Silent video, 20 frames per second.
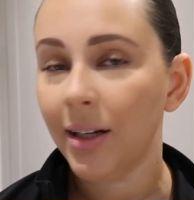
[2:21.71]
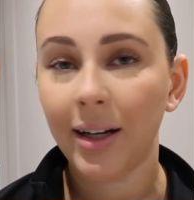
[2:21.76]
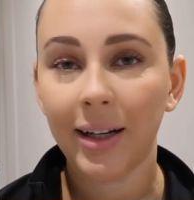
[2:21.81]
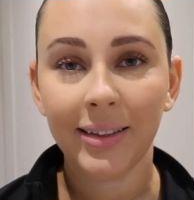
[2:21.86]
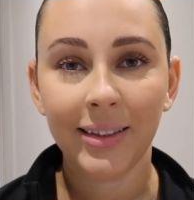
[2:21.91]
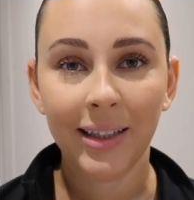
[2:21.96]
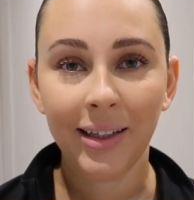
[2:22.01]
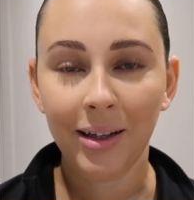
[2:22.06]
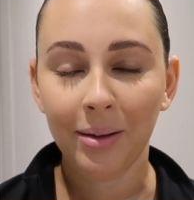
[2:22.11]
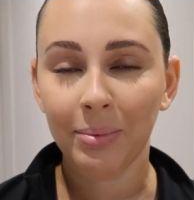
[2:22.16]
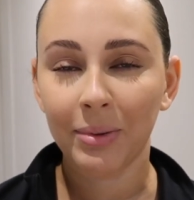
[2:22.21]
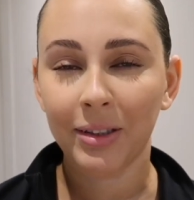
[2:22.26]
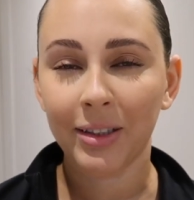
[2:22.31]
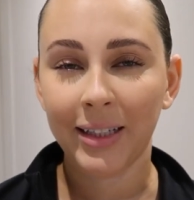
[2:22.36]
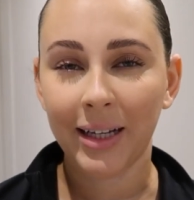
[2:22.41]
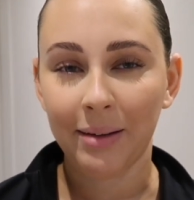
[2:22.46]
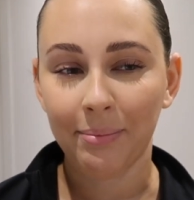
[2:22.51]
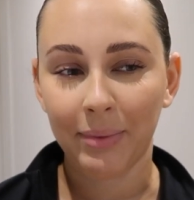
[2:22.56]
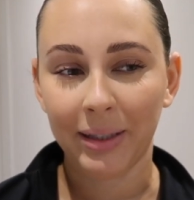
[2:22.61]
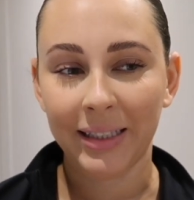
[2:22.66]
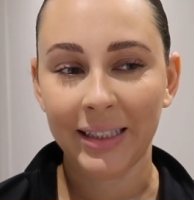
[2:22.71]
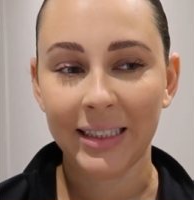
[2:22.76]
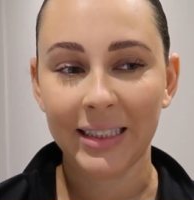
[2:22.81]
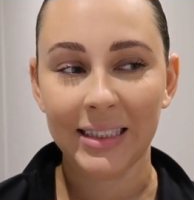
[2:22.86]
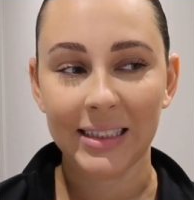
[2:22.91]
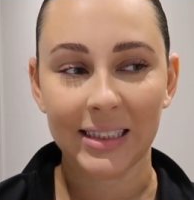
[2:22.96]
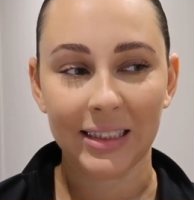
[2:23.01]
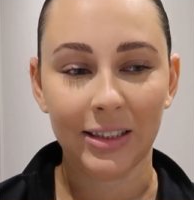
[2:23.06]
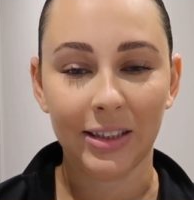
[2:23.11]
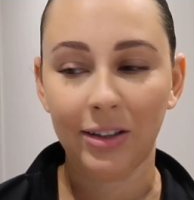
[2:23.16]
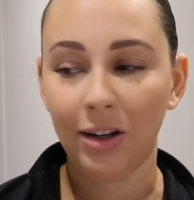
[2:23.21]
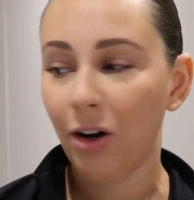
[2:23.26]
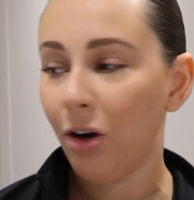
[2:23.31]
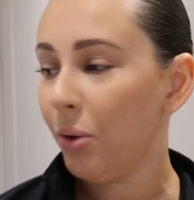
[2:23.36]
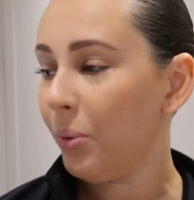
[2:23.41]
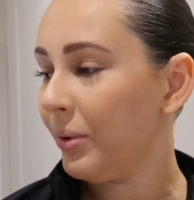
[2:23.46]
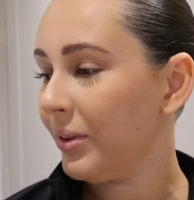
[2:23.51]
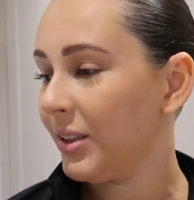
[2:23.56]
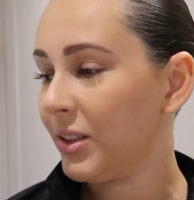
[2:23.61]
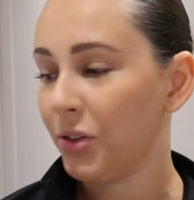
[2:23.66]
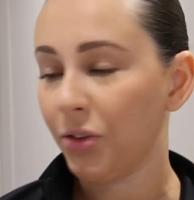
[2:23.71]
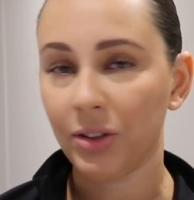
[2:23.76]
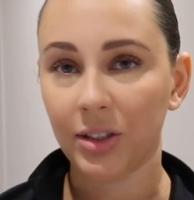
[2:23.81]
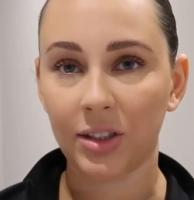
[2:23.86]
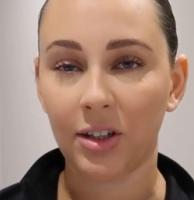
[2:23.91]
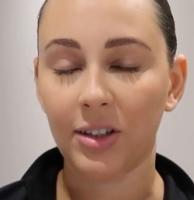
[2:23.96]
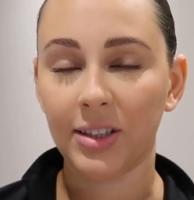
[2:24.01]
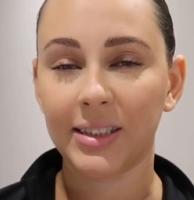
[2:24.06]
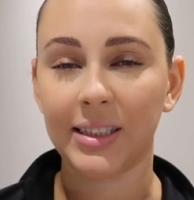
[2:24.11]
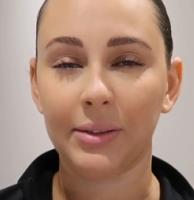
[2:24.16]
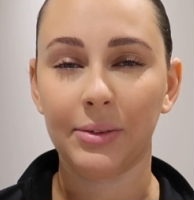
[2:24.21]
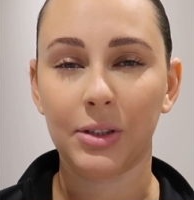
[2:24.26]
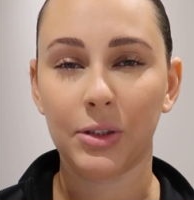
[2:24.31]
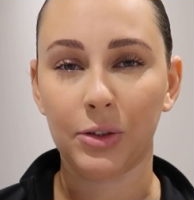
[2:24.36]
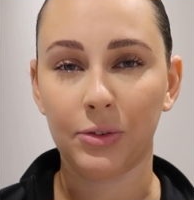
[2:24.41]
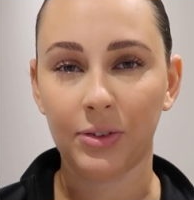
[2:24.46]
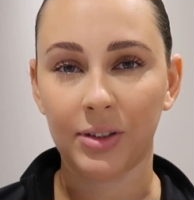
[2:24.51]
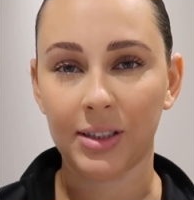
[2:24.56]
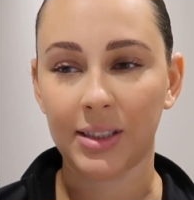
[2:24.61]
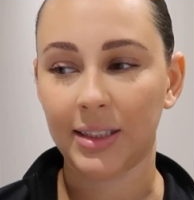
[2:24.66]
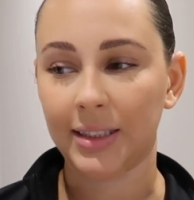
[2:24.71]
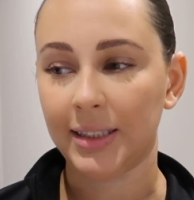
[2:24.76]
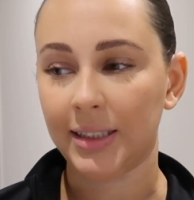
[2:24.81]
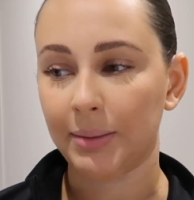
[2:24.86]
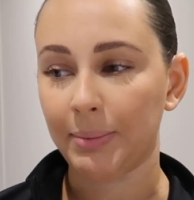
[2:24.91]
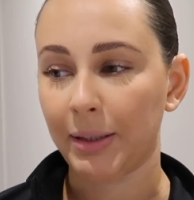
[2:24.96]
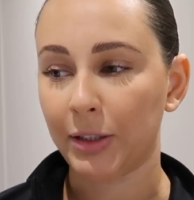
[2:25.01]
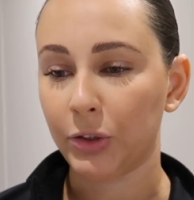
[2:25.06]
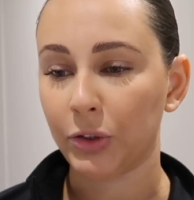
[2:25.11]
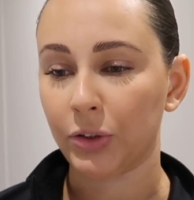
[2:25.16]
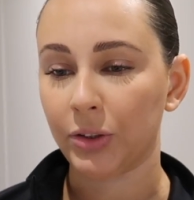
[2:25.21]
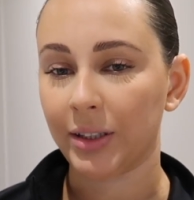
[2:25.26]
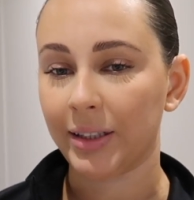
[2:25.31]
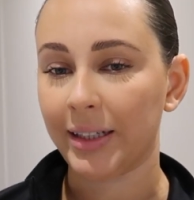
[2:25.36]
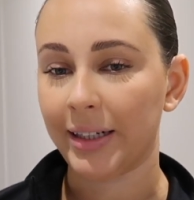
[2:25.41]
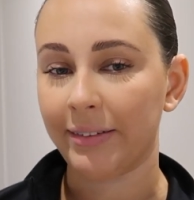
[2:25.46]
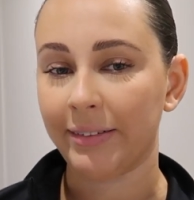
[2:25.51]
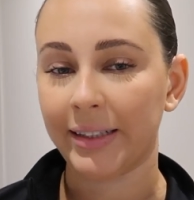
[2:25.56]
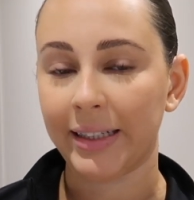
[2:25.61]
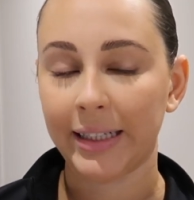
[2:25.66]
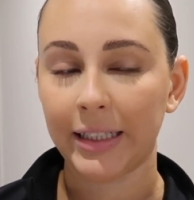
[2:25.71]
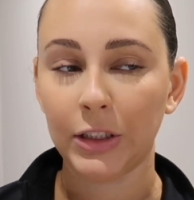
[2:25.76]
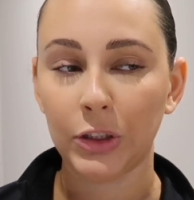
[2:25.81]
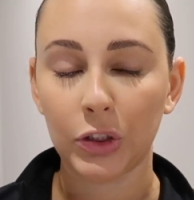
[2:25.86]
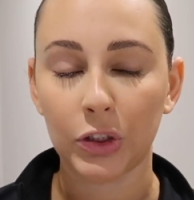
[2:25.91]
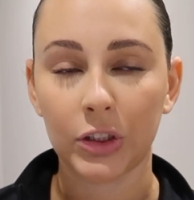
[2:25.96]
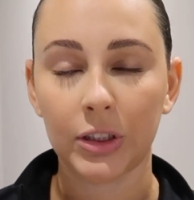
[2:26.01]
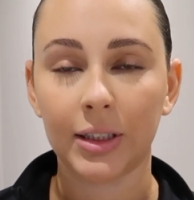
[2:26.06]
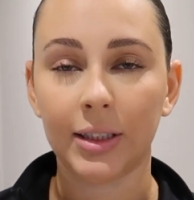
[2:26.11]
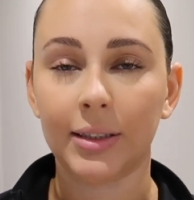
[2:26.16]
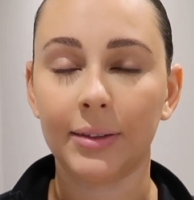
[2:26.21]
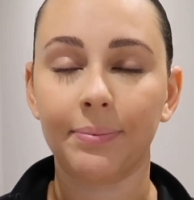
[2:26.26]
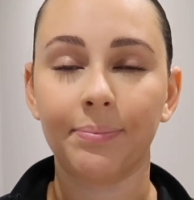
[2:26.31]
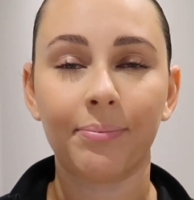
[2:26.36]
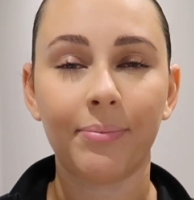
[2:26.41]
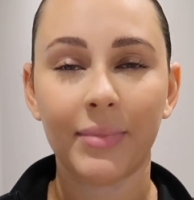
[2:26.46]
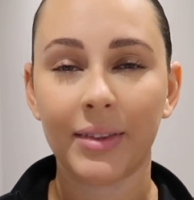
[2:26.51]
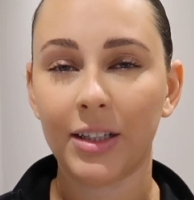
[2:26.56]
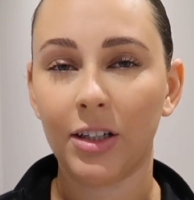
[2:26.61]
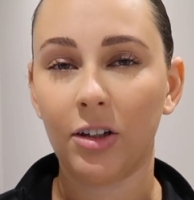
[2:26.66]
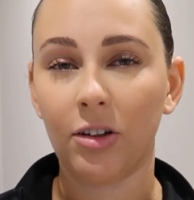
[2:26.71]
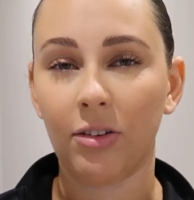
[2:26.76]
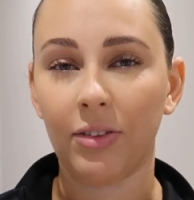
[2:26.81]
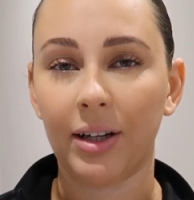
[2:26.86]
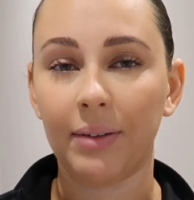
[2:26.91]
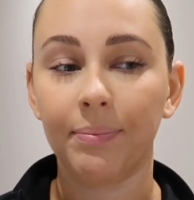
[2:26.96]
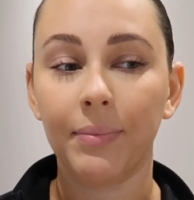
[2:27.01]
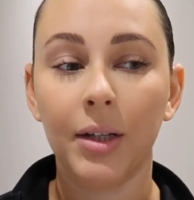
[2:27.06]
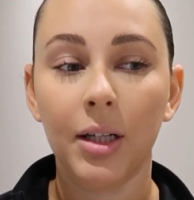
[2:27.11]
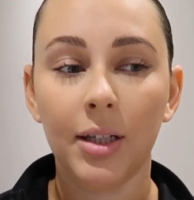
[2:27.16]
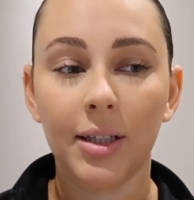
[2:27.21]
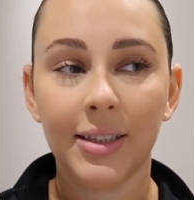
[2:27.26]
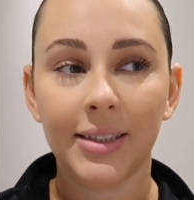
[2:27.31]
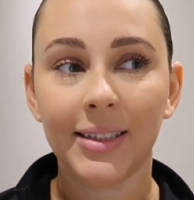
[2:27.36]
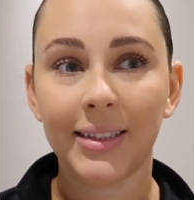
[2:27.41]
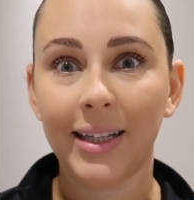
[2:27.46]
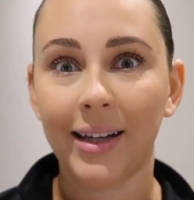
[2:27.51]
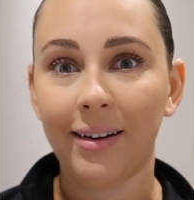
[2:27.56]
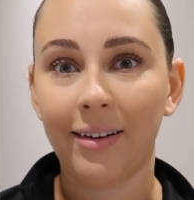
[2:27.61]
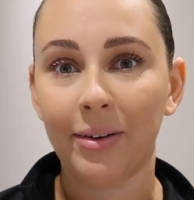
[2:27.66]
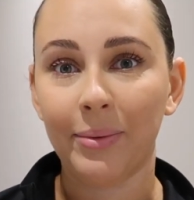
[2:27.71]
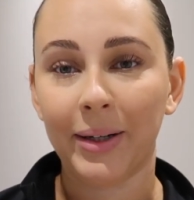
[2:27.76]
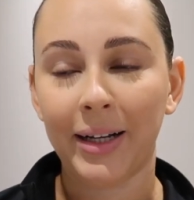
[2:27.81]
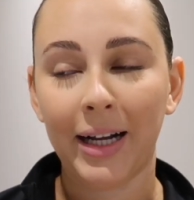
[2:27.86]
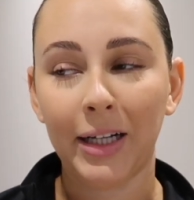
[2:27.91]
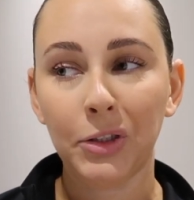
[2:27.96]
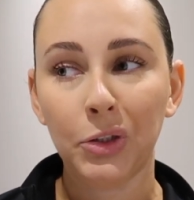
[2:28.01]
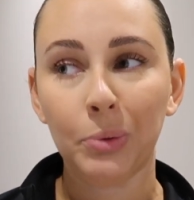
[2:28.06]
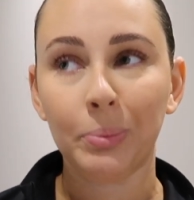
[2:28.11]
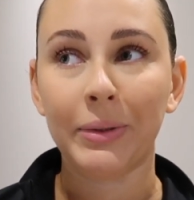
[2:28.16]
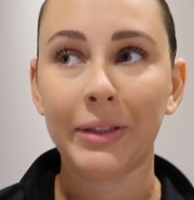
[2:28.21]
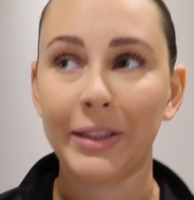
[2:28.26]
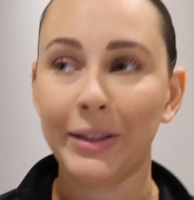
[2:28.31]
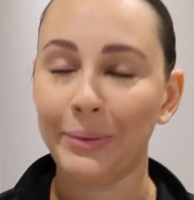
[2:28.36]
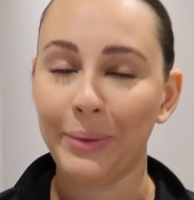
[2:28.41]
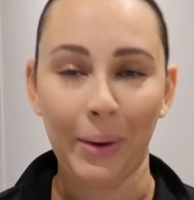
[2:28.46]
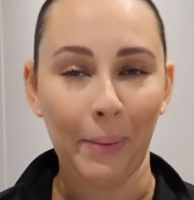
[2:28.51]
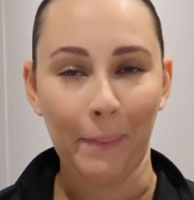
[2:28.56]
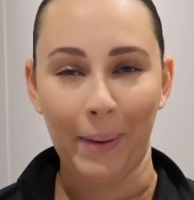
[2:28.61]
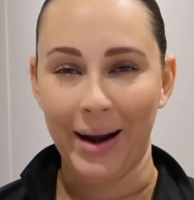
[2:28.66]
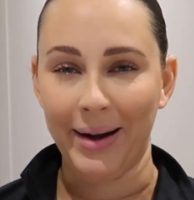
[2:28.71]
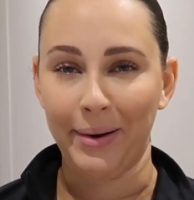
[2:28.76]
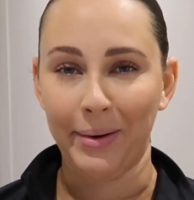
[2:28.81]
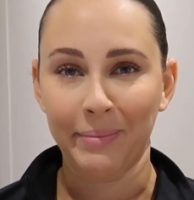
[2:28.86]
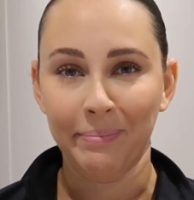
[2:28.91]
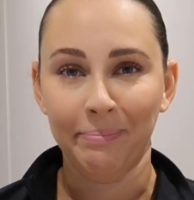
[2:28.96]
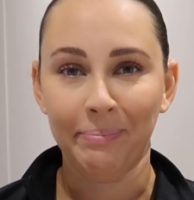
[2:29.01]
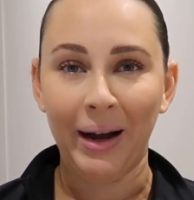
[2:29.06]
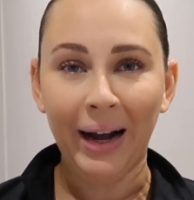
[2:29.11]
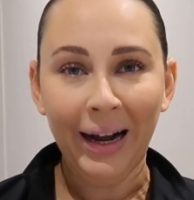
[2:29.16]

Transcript: And yeah, I'm going to get my keys and go and sort the dogs out and stuff because I need to make sure that they're in the kitchen and all that. So yeah, I will catch up with you when I'm